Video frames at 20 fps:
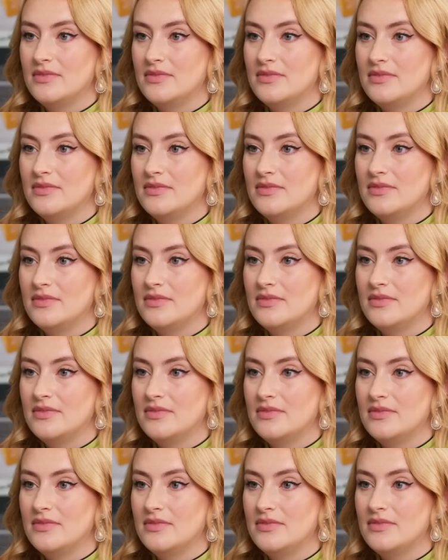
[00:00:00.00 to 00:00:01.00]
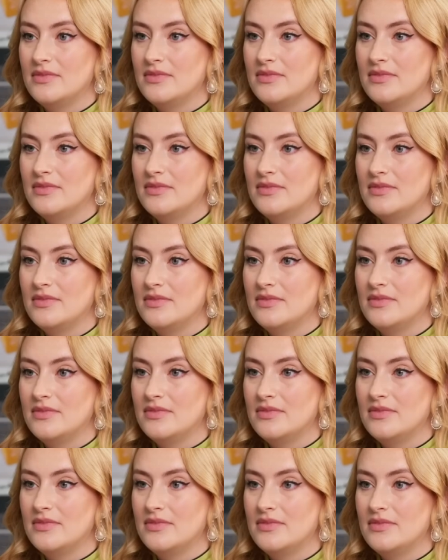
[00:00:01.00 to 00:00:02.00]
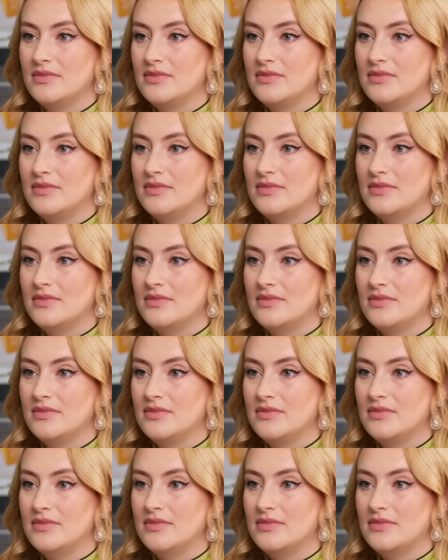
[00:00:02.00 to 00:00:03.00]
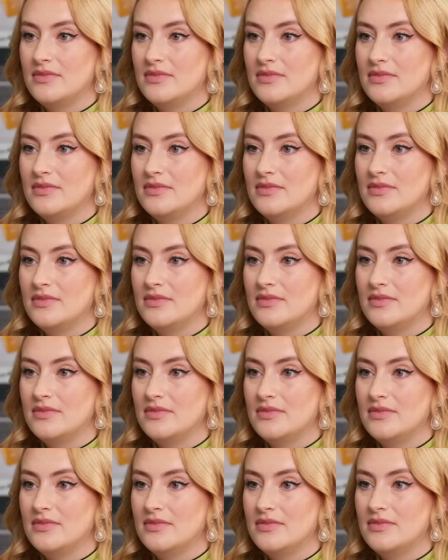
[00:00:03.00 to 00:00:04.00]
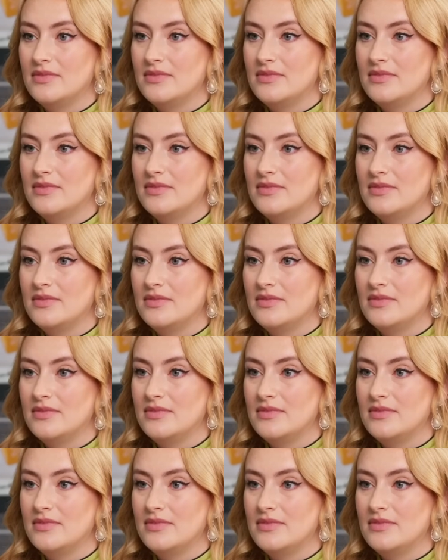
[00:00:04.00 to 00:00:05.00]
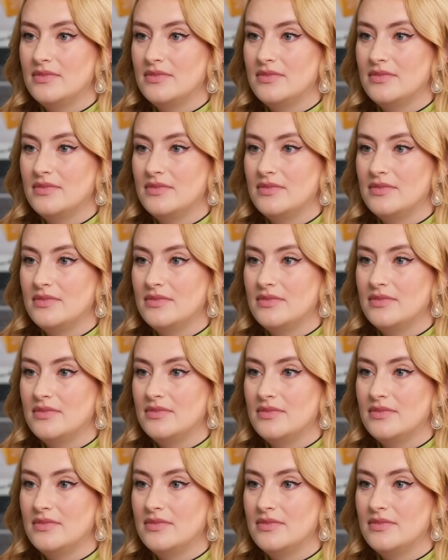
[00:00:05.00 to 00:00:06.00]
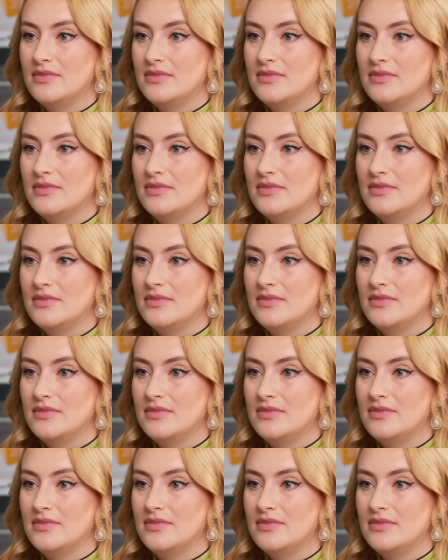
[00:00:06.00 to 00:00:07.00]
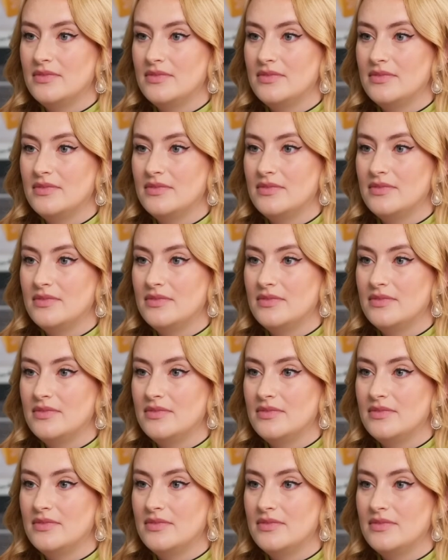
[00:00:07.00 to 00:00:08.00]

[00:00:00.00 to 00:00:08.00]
(silent)